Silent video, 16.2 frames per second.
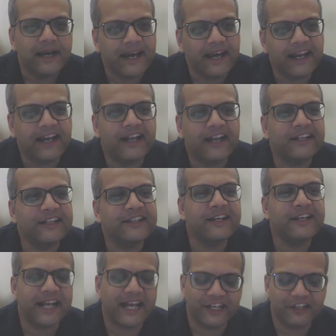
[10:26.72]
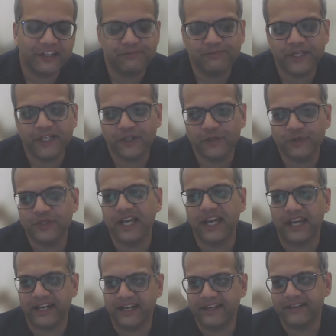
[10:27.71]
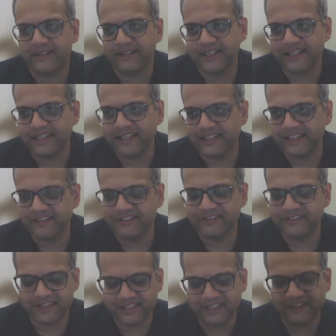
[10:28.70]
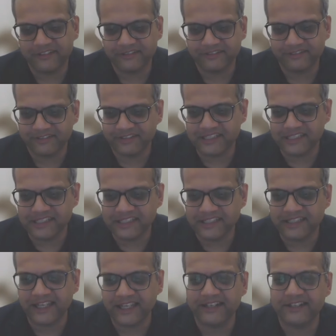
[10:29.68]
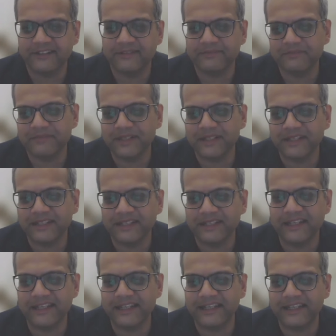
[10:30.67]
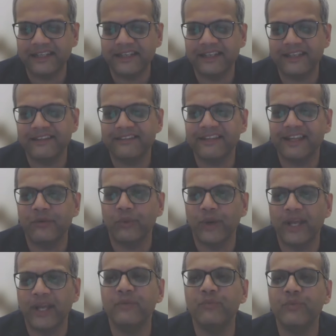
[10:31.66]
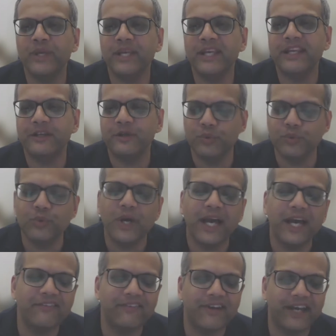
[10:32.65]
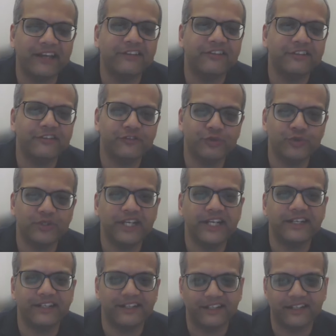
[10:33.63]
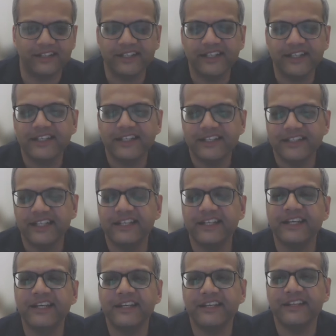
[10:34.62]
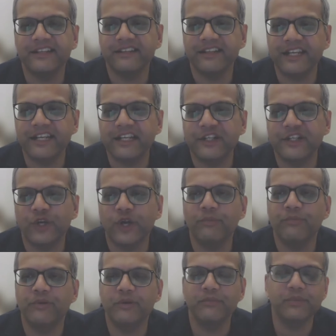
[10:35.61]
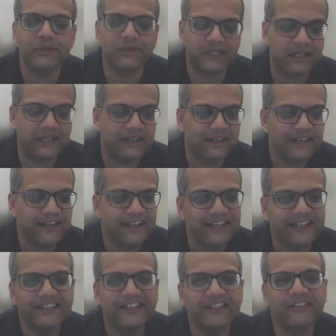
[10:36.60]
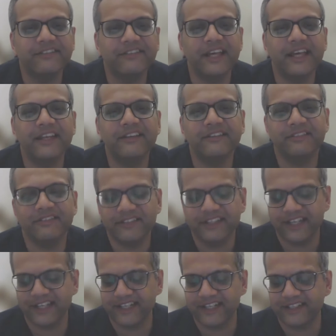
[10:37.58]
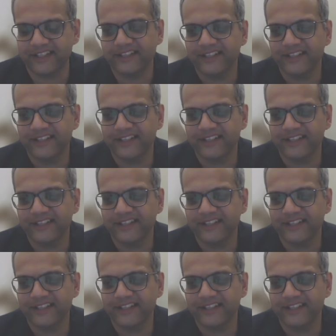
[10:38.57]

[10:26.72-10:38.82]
And another aspect to that is that when we do have access to data, that it is interoperable in the sense that